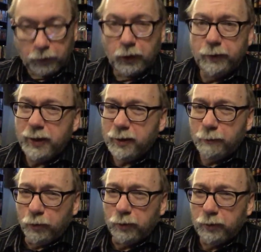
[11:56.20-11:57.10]
And that's
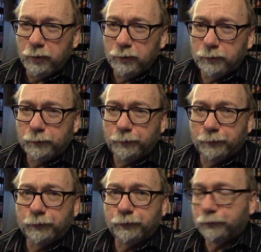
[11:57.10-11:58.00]
important.
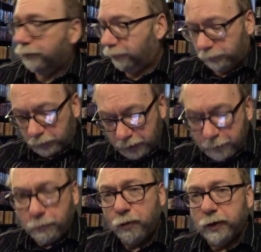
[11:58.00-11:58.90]
It's
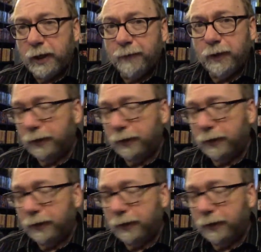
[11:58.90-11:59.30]
important to have that.